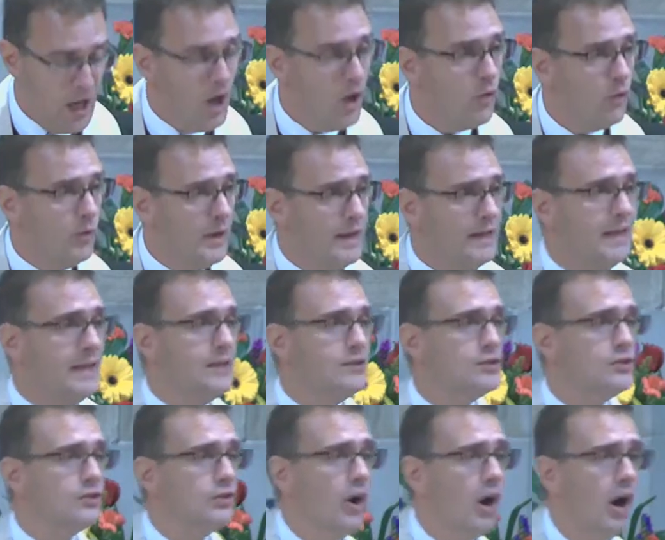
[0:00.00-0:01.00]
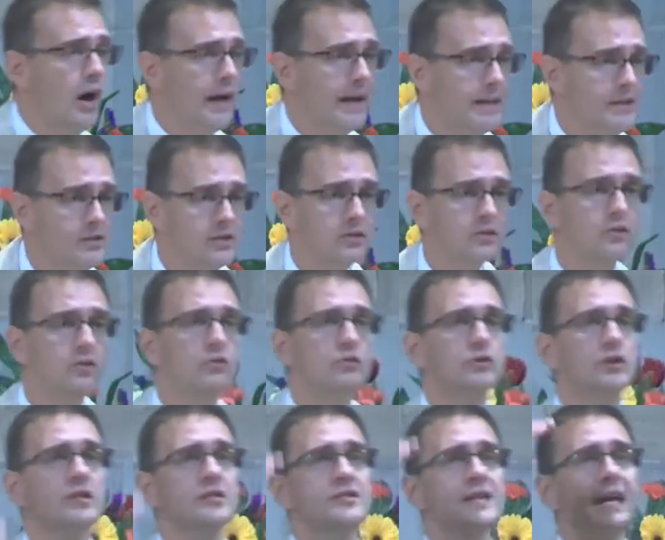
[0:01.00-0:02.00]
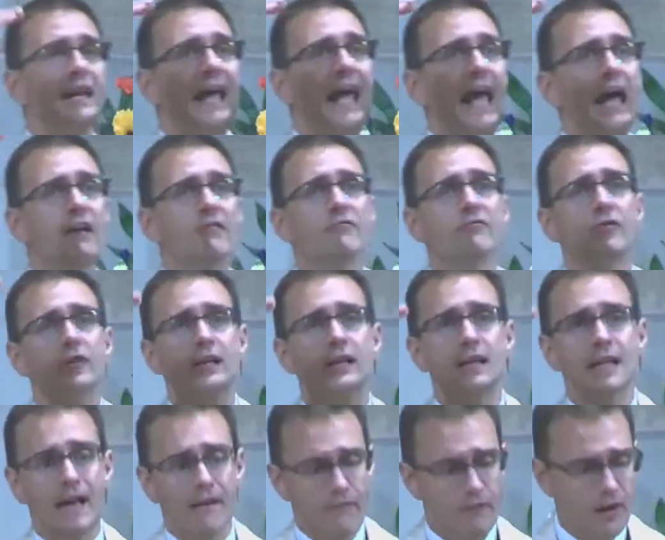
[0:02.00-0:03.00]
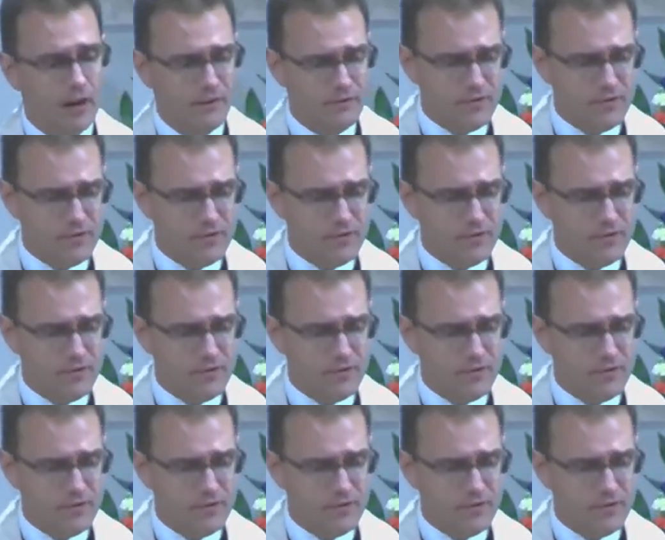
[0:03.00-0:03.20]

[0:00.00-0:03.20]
We need strong institutions at every level of